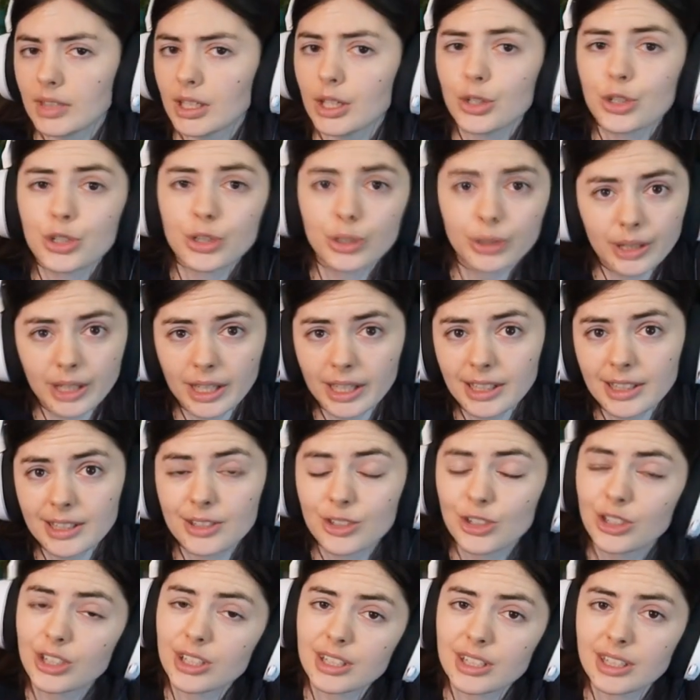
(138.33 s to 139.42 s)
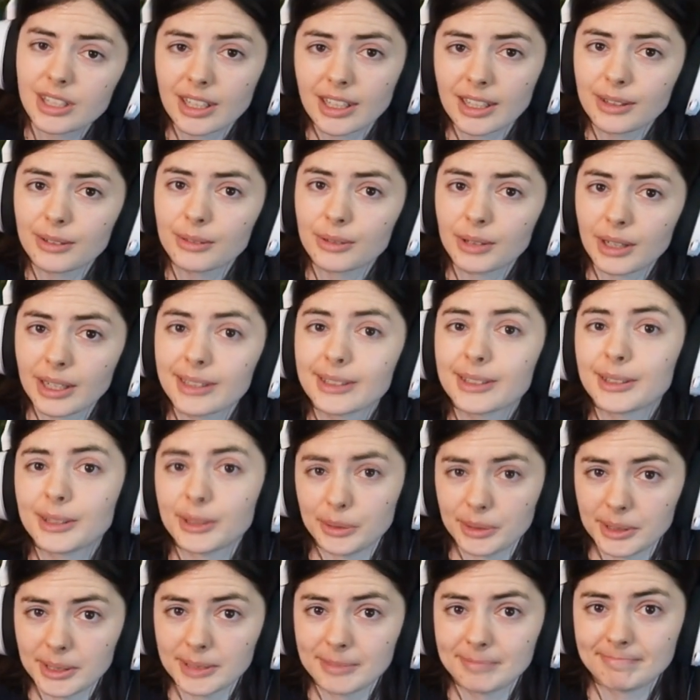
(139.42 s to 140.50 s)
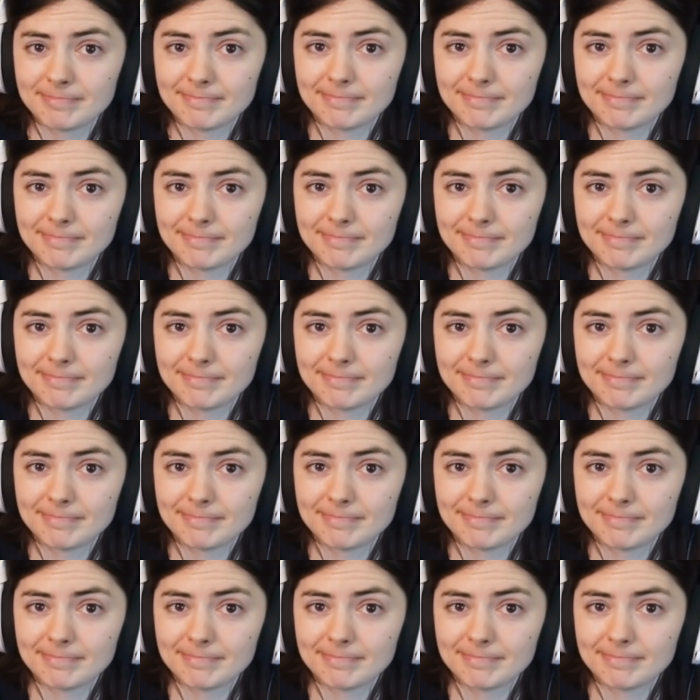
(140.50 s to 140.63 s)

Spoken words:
So let's just get right to it.